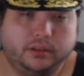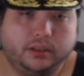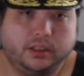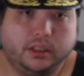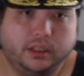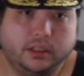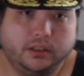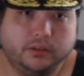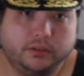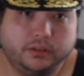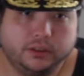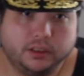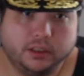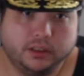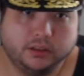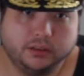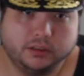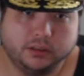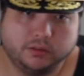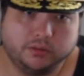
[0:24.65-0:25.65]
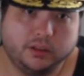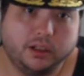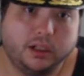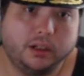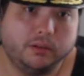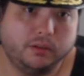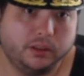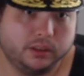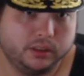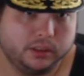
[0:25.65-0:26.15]
um, in terms of
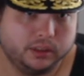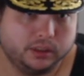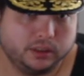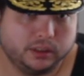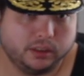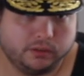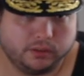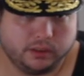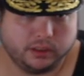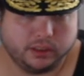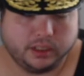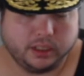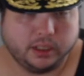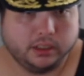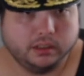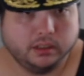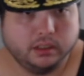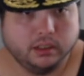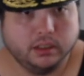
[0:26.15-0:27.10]
fireworks and stuff like that.